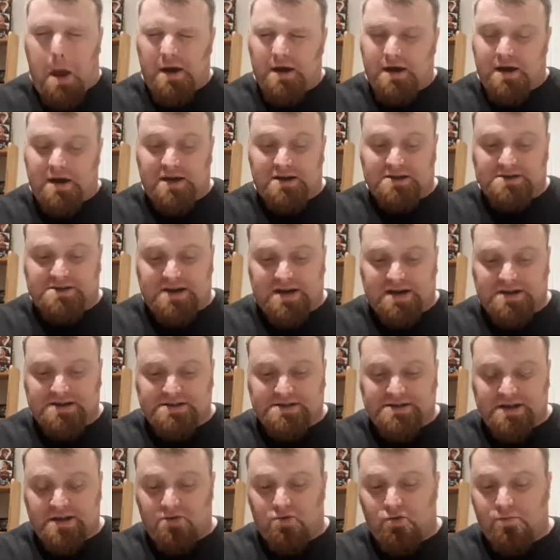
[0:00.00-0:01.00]
It's a
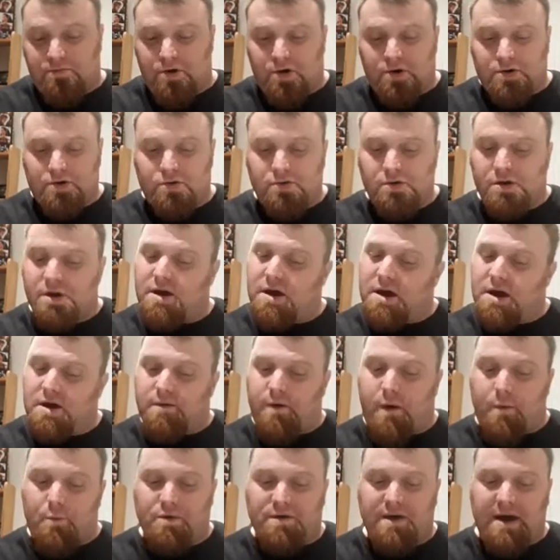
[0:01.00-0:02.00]
single model
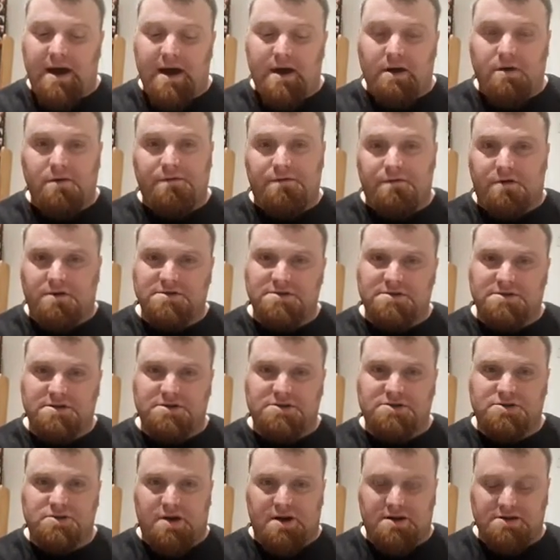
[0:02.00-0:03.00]
equipped with a Hellfrost
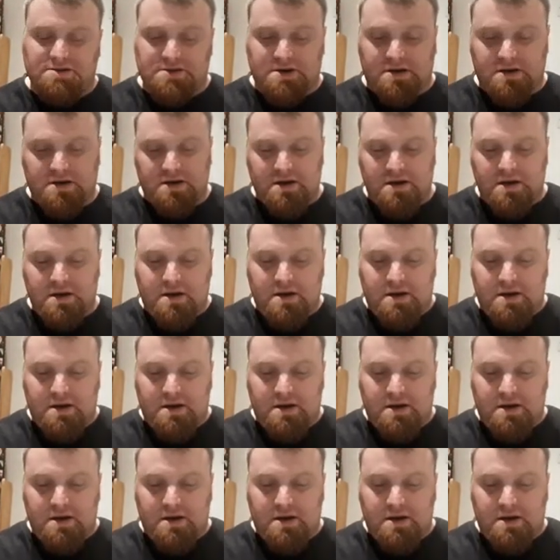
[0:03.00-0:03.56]
Destructor